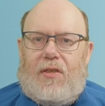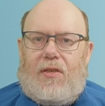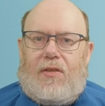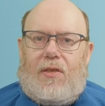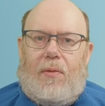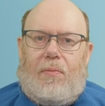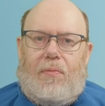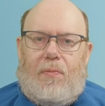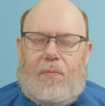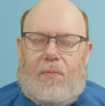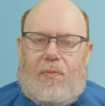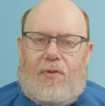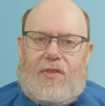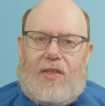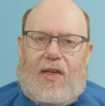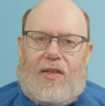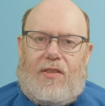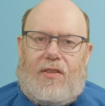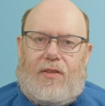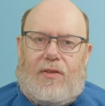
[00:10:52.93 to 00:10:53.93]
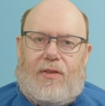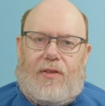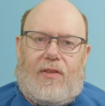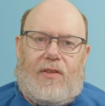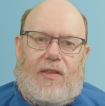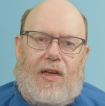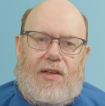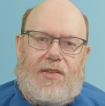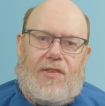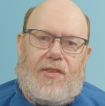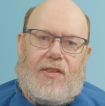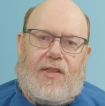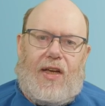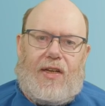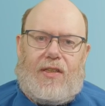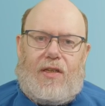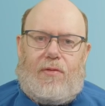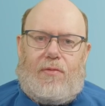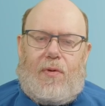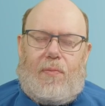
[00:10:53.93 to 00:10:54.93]
the sender doesn't
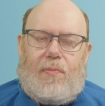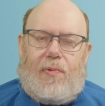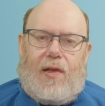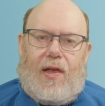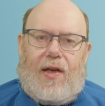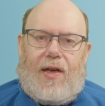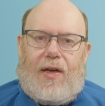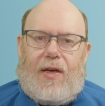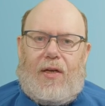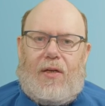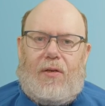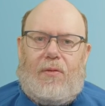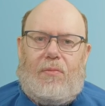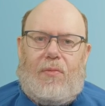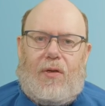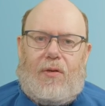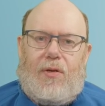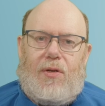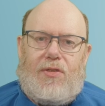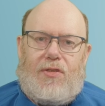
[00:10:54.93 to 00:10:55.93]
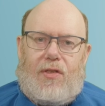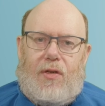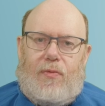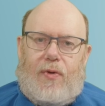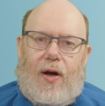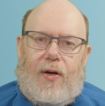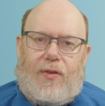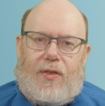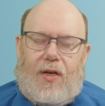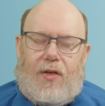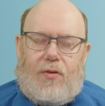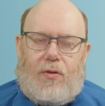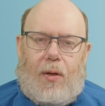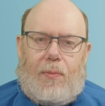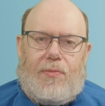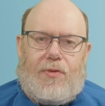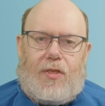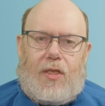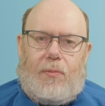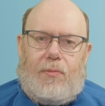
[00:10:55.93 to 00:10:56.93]
get a reply because the router
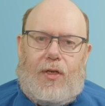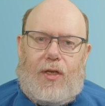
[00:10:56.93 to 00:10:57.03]
drops them.